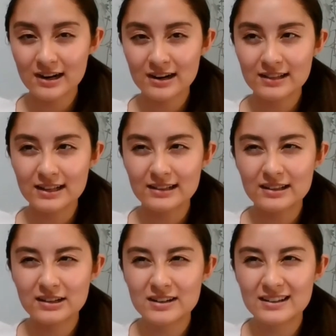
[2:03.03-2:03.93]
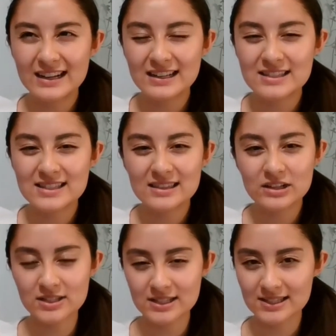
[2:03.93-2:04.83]
that there like it's there's
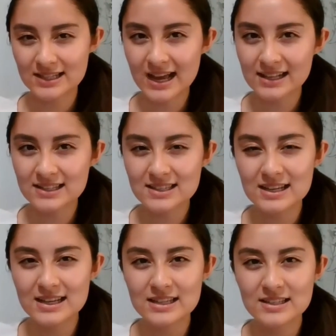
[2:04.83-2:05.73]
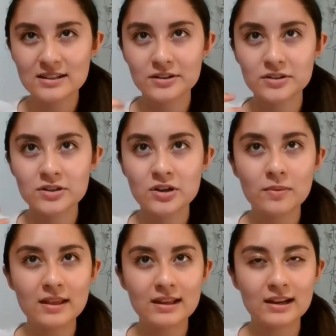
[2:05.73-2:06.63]
this tenseness there's no
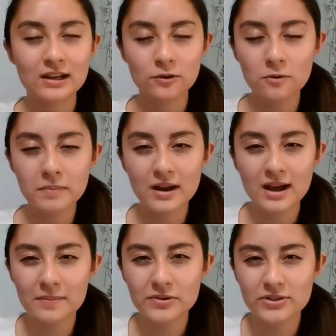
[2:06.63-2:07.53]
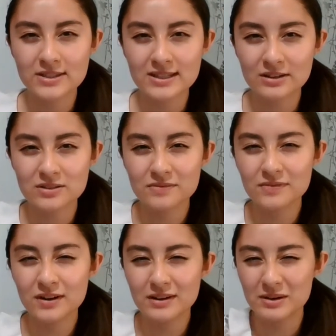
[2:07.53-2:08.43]
way that it can open up it just sounds
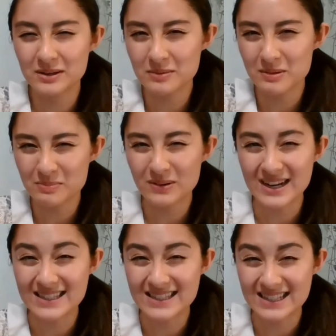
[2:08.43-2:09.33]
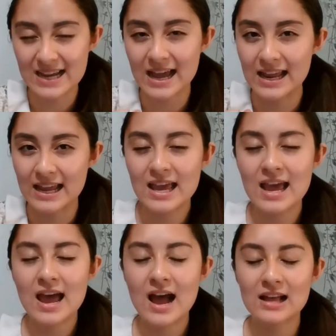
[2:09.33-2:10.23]
very compressed and tight
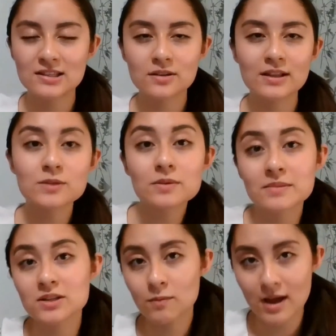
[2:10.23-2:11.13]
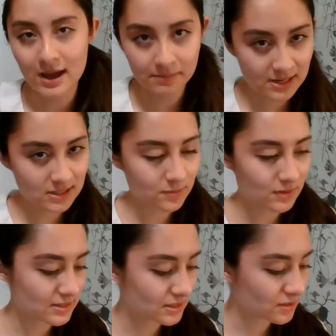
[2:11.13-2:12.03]
and so that's what mr wye means when he
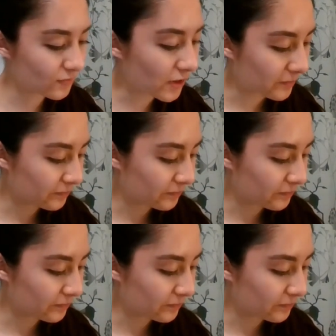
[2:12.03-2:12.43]
says firm